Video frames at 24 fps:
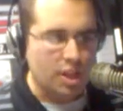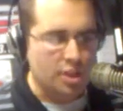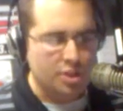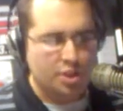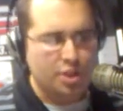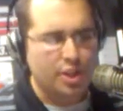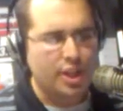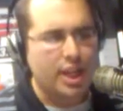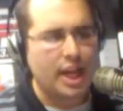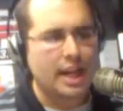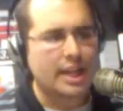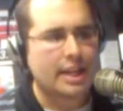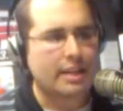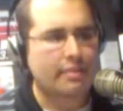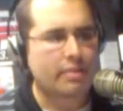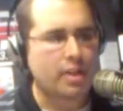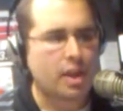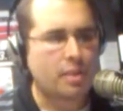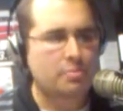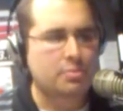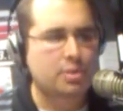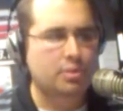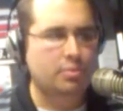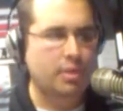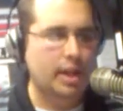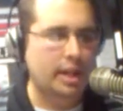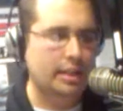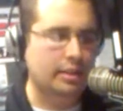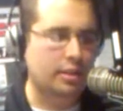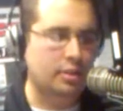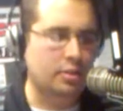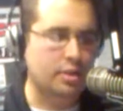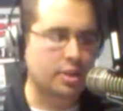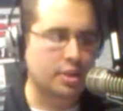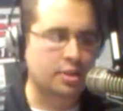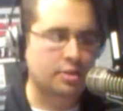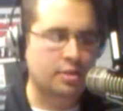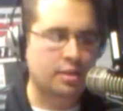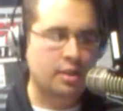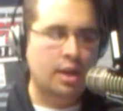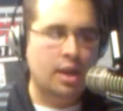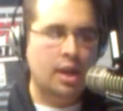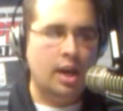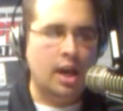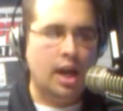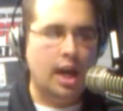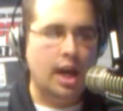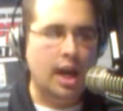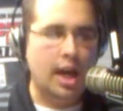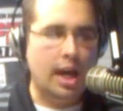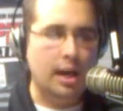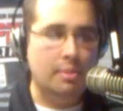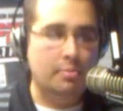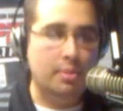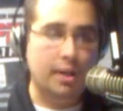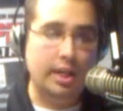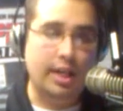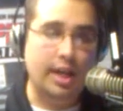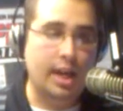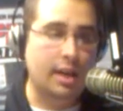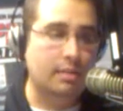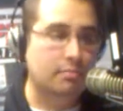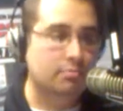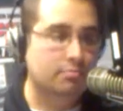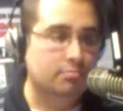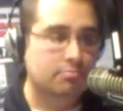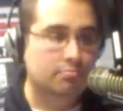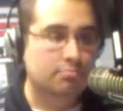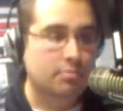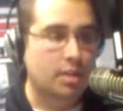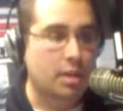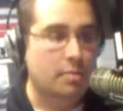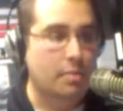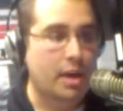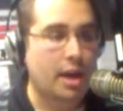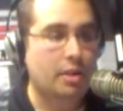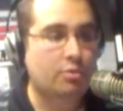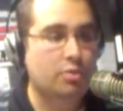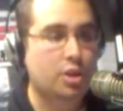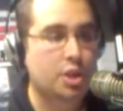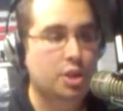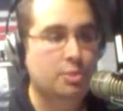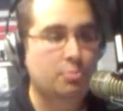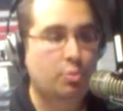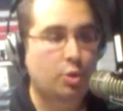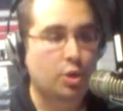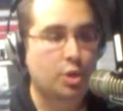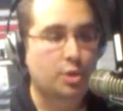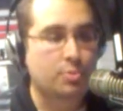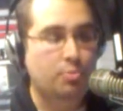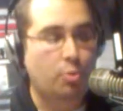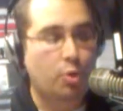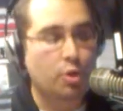So you got to give it up to Ray Lewis. But again, the Mount Rushmore